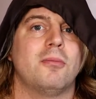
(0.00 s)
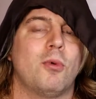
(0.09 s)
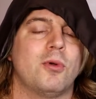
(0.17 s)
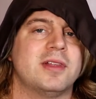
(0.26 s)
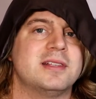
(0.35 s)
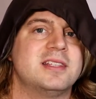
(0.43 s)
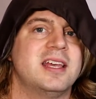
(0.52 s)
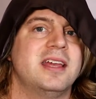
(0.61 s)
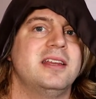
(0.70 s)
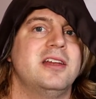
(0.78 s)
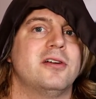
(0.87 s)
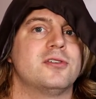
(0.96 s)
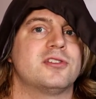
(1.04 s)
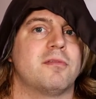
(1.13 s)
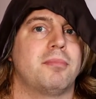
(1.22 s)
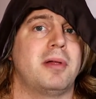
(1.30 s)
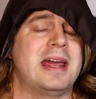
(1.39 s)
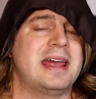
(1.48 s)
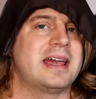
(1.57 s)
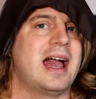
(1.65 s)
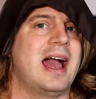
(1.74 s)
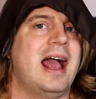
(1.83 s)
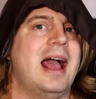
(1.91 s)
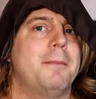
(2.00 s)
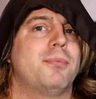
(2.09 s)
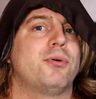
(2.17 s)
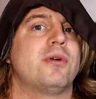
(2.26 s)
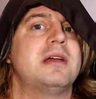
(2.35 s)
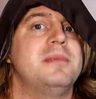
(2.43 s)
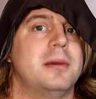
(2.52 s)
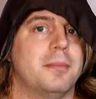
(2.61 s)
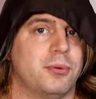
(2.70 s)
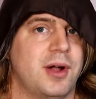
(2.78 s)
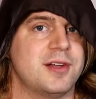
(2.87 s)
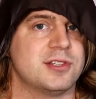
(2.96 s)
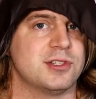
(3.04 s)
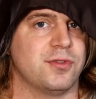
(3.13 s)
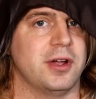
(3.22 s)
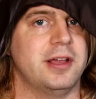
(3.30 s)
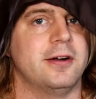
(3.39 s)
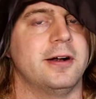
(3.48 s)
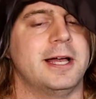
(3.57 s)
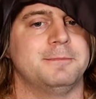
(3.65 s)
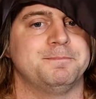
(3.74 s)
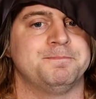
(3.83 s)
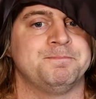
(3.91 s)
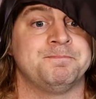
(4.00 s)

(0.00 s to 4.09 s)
more than 10 years of paying premium prices for internet.